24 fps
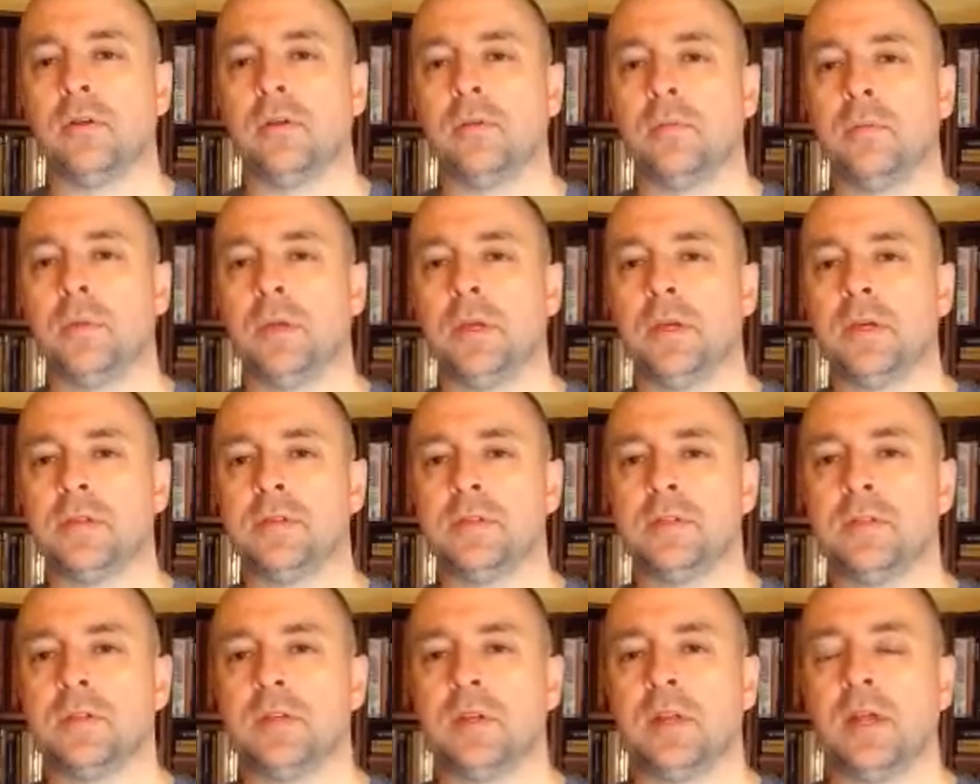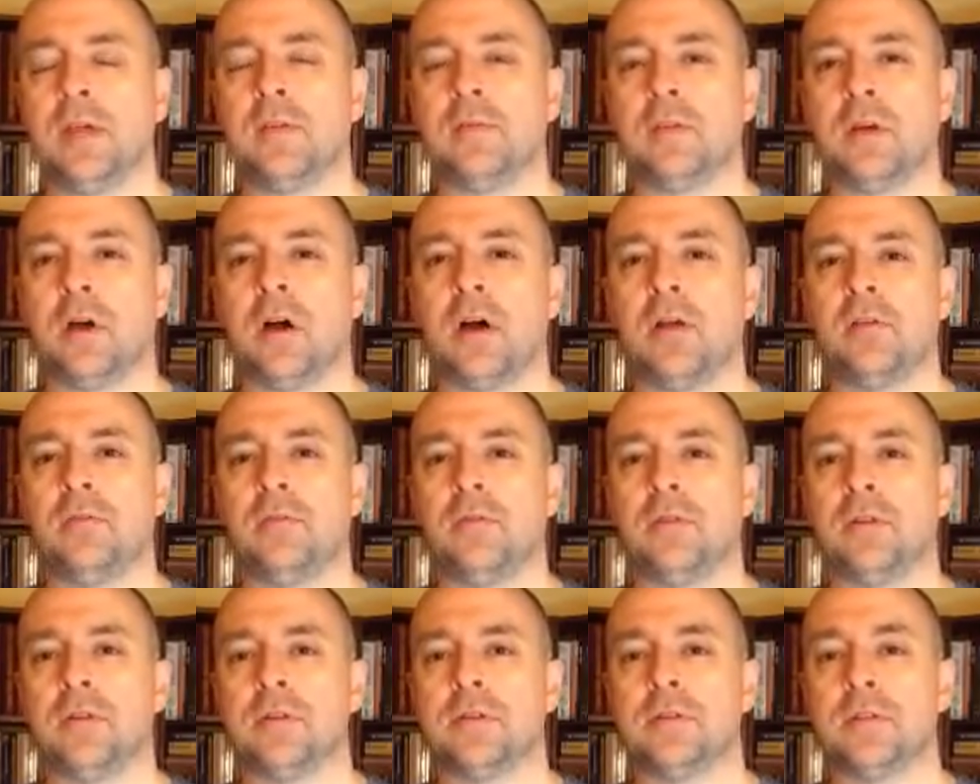because he's going to have
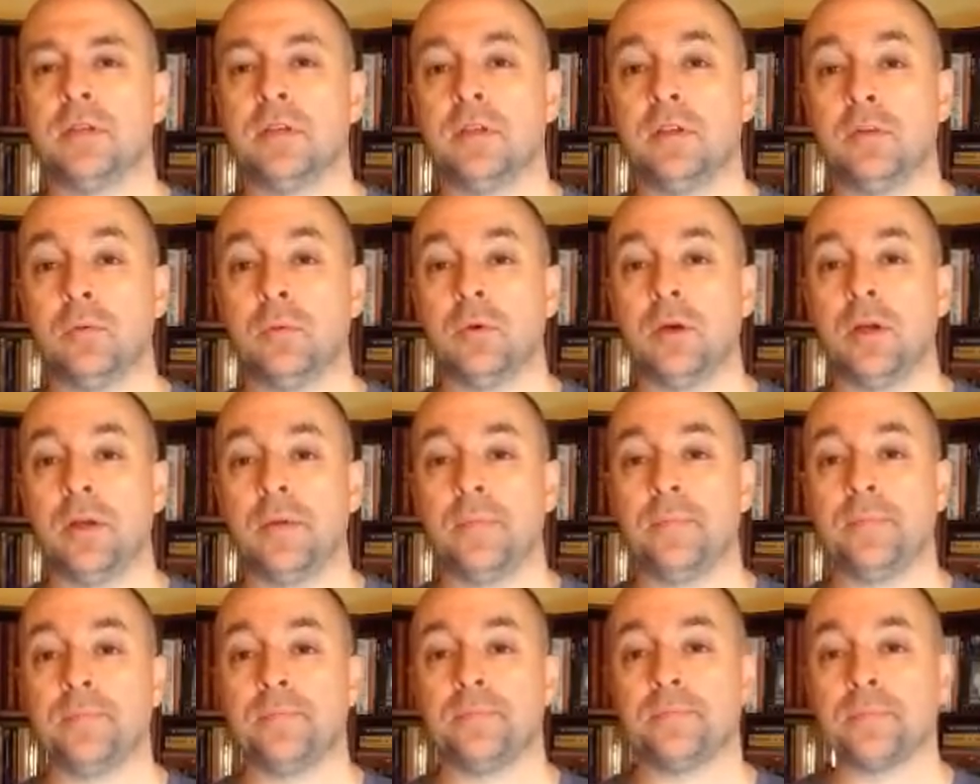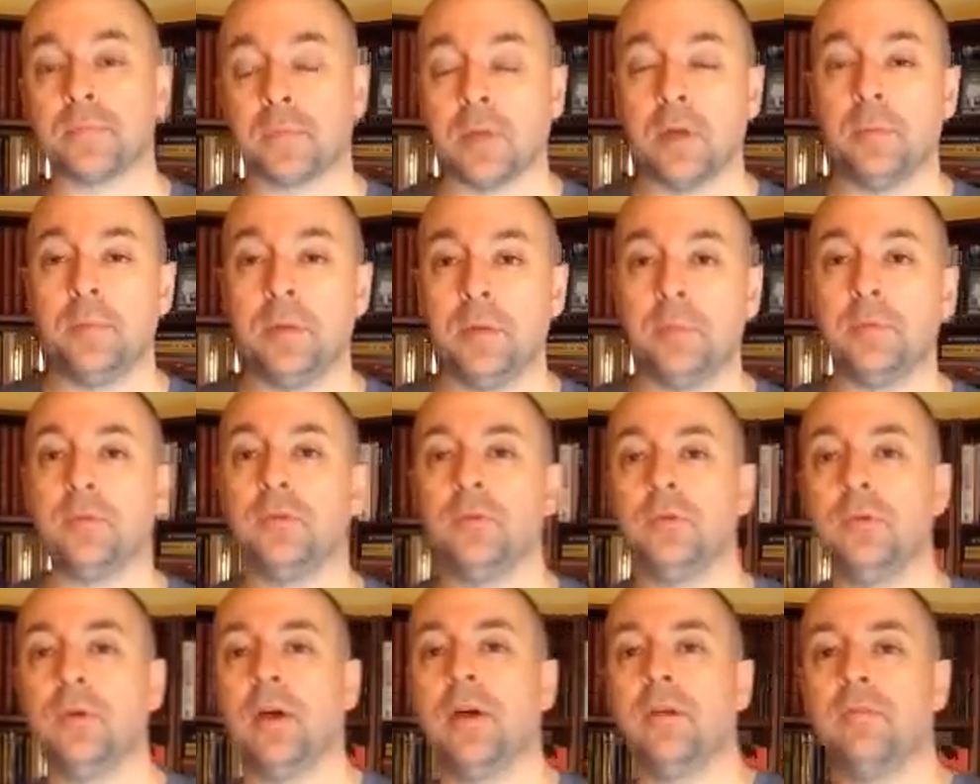confidence that, you know what, people
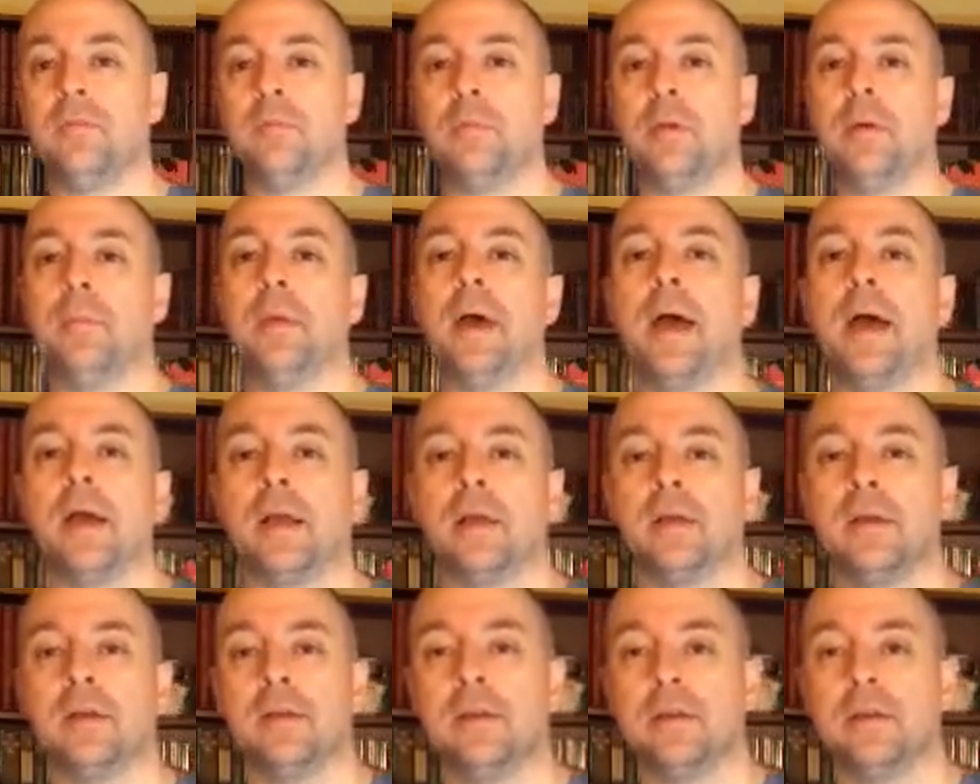do have my back.